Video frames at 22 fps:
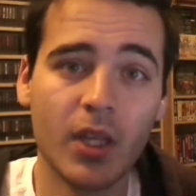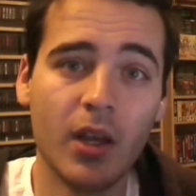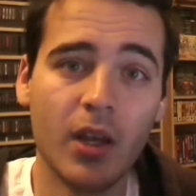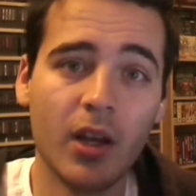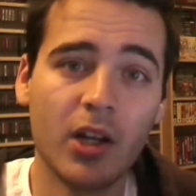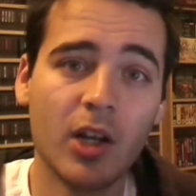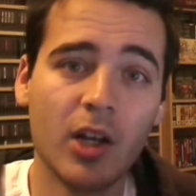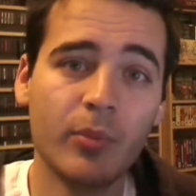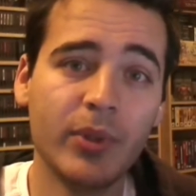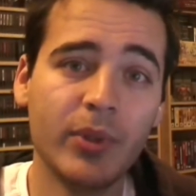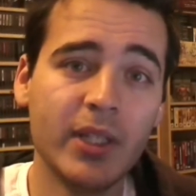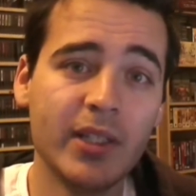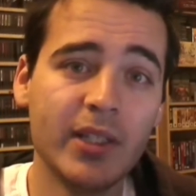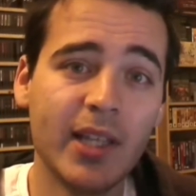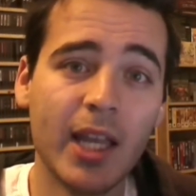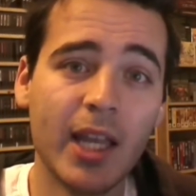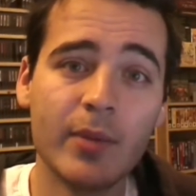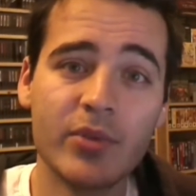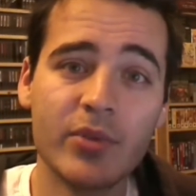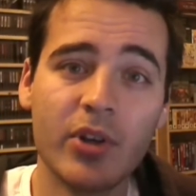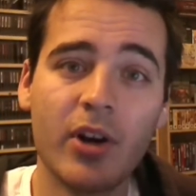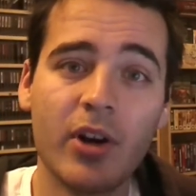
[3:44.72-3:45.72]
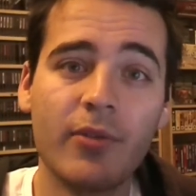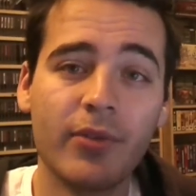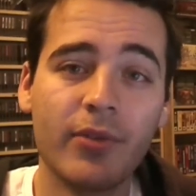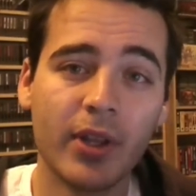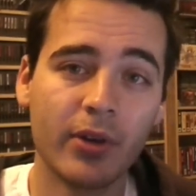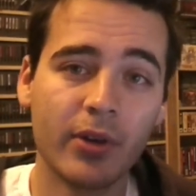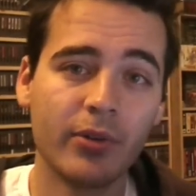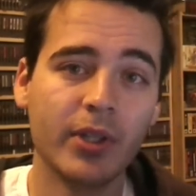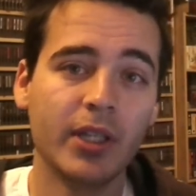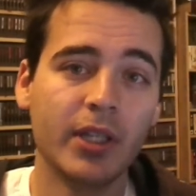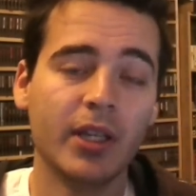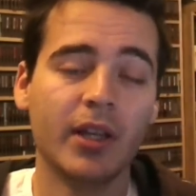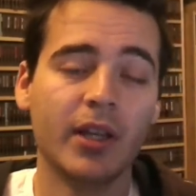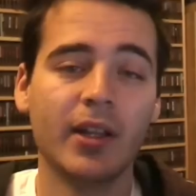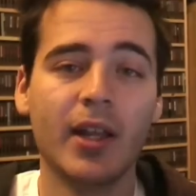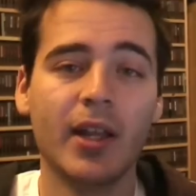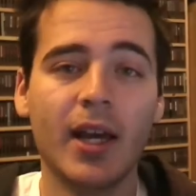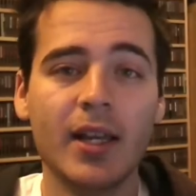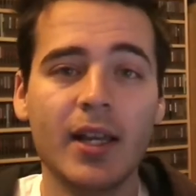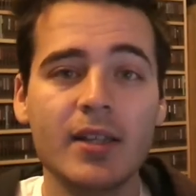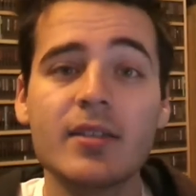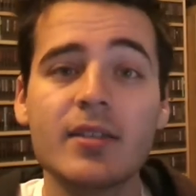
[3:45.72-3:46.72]
complete games are very
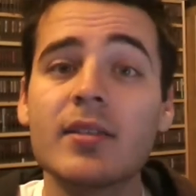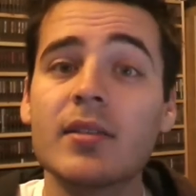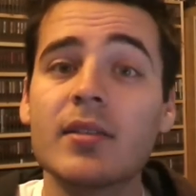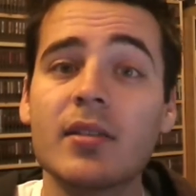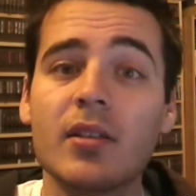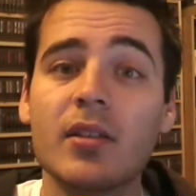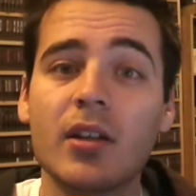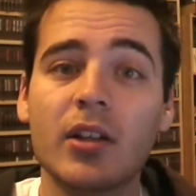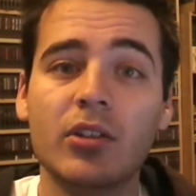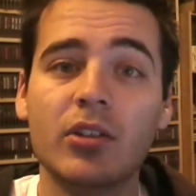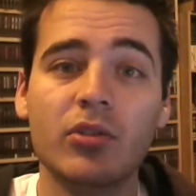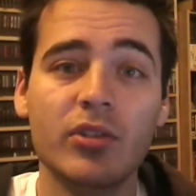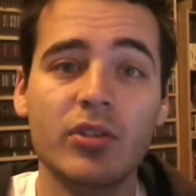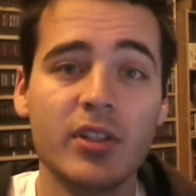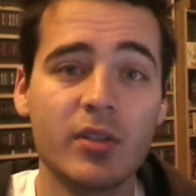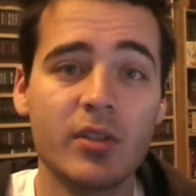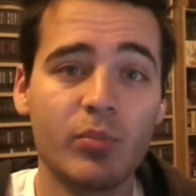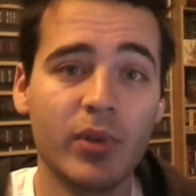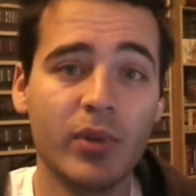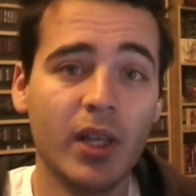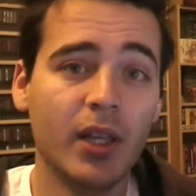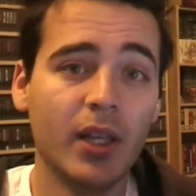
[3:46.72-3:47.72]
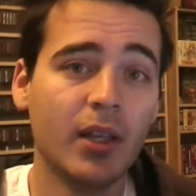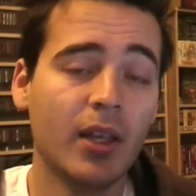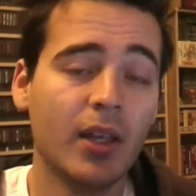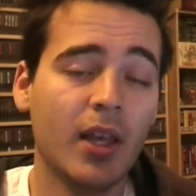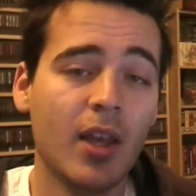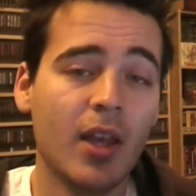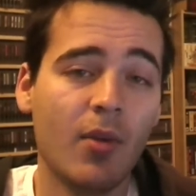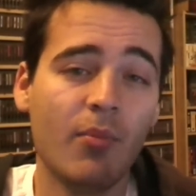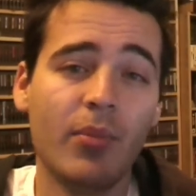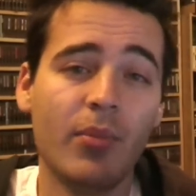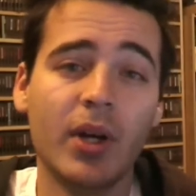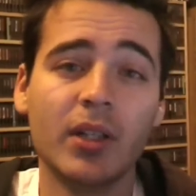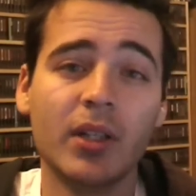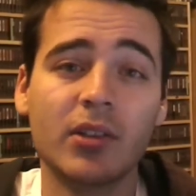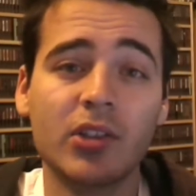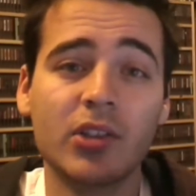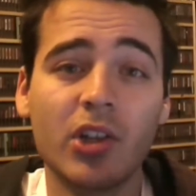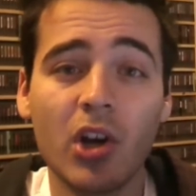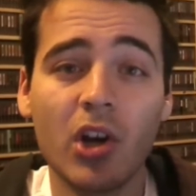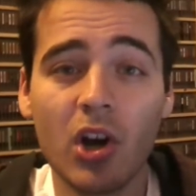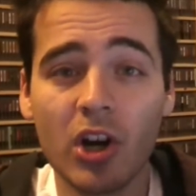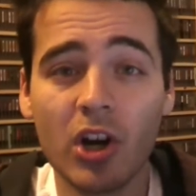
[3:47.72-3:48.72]
nice to display, but
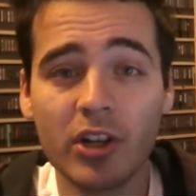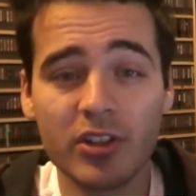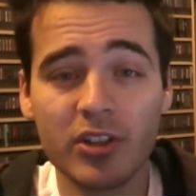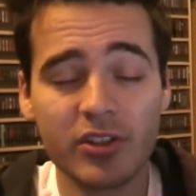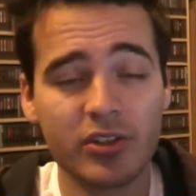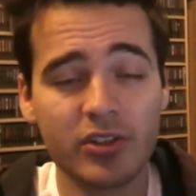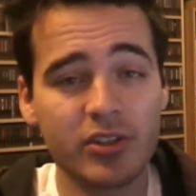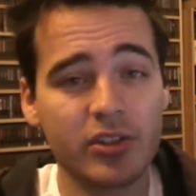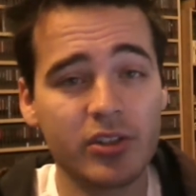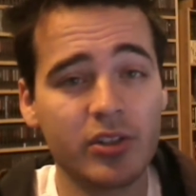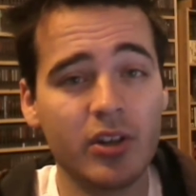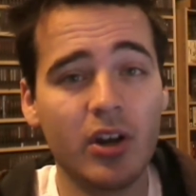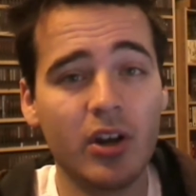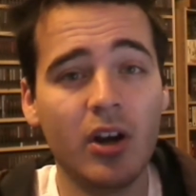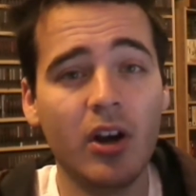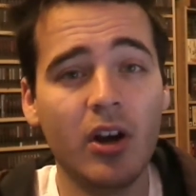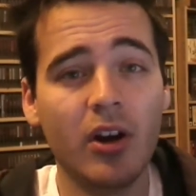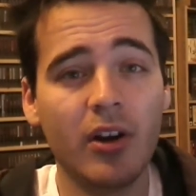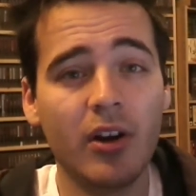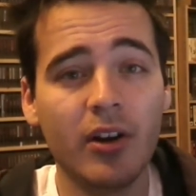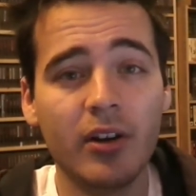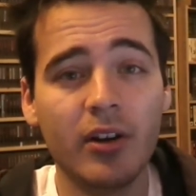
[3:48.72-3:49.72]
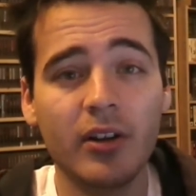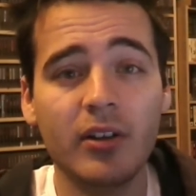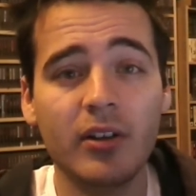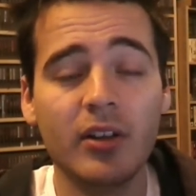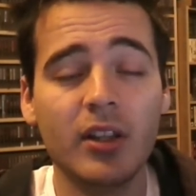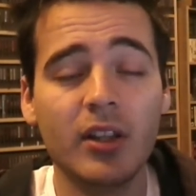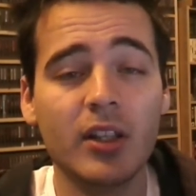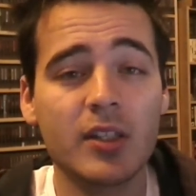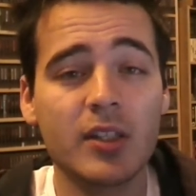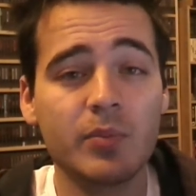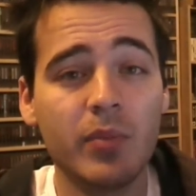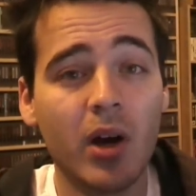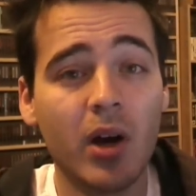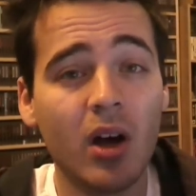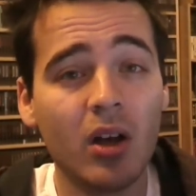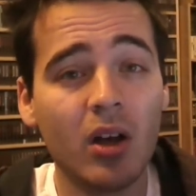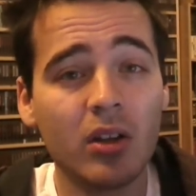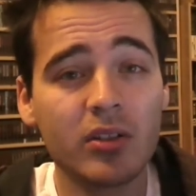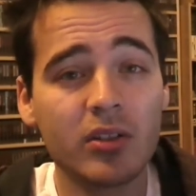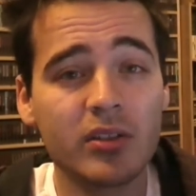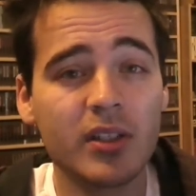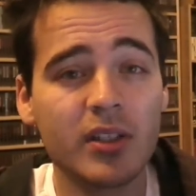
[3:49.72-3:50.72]
cards are
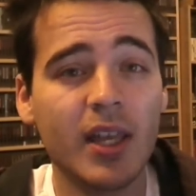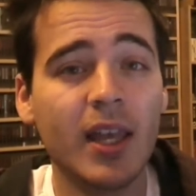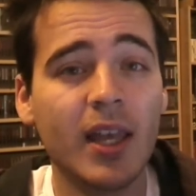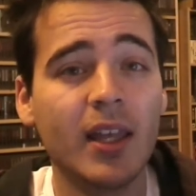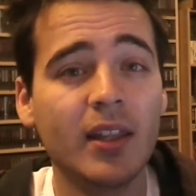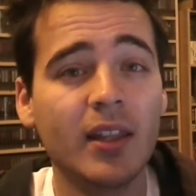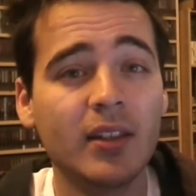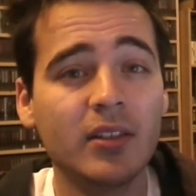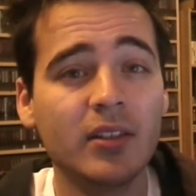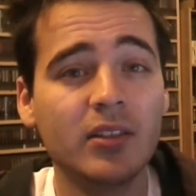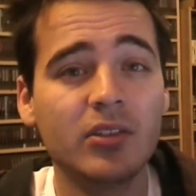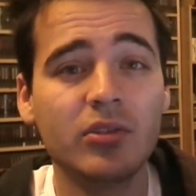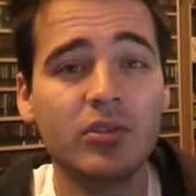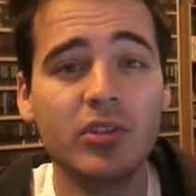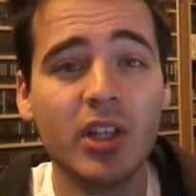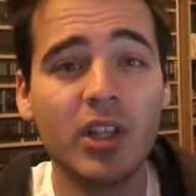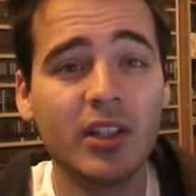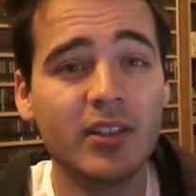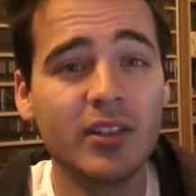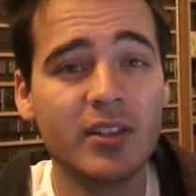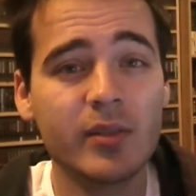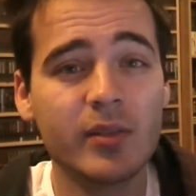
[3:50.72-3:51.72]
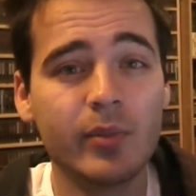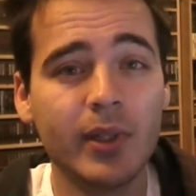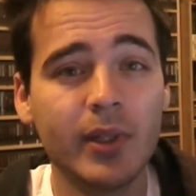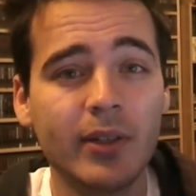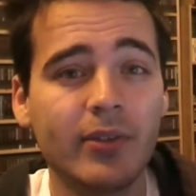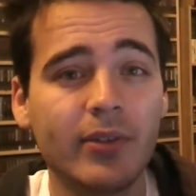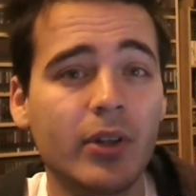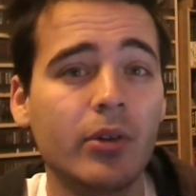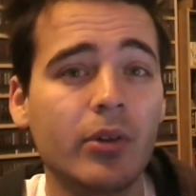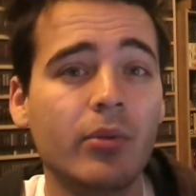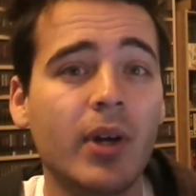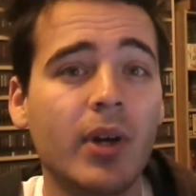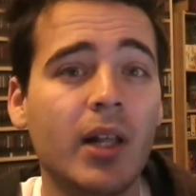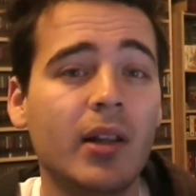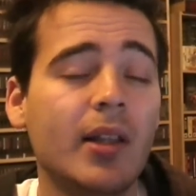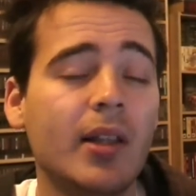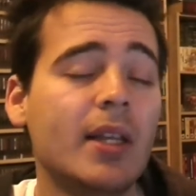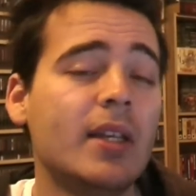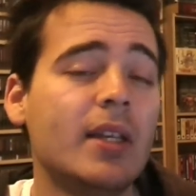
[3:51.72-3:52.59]
small and do not display very well.